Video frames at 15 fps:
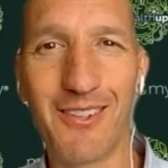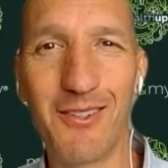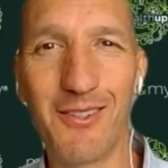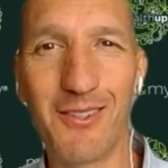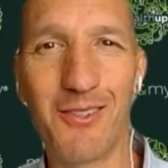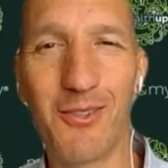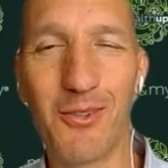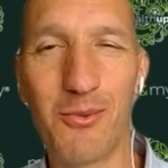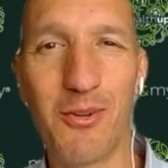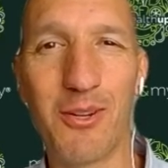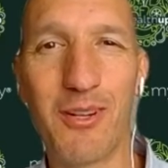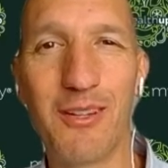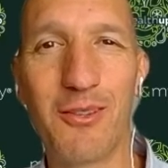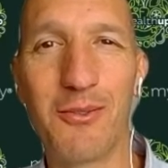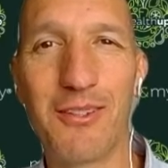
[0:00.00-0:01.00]
So you're sort of
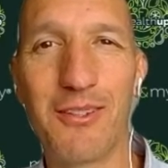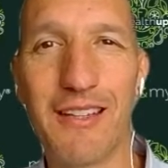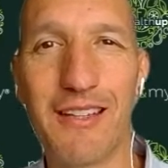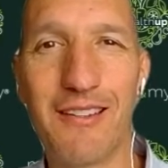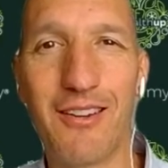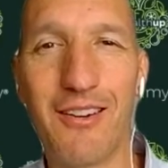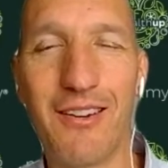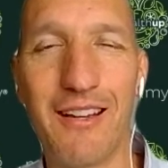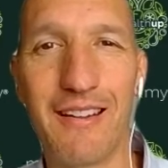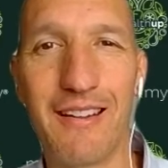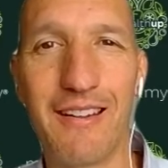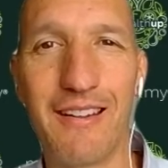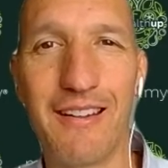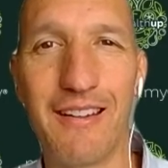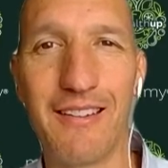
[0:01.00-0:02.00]
working to a
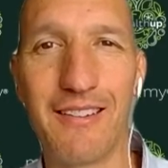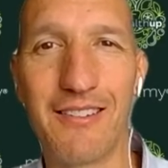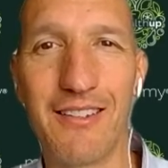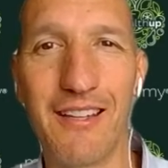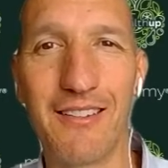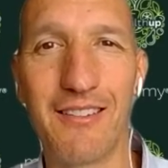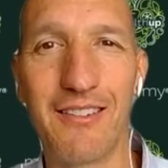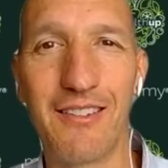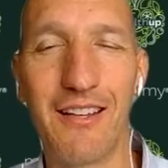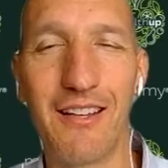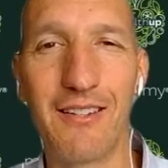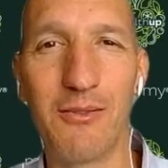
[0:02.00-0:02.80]
deadline in a sense,